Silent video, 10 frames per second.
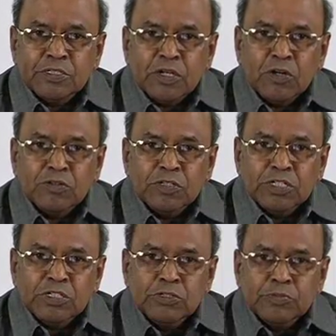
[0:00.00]
Now
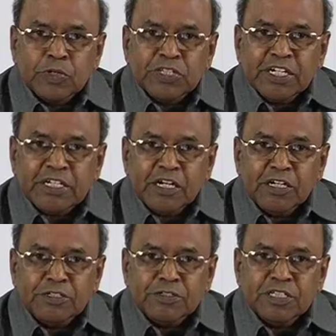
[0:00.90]
you project
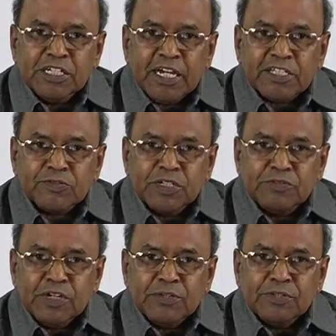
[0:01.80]
onto the X1,
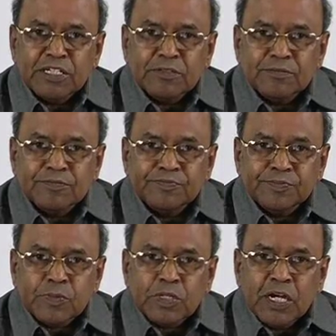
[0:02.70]
Y1
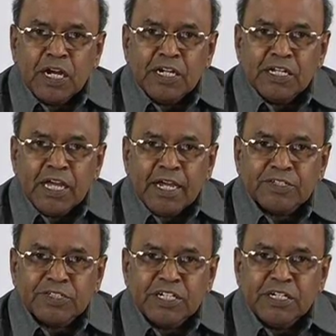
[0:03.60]
and
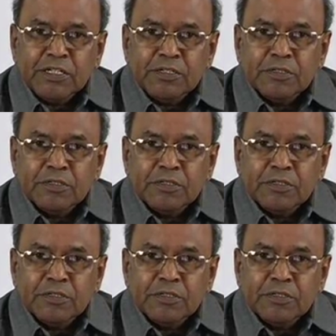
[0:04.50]
extend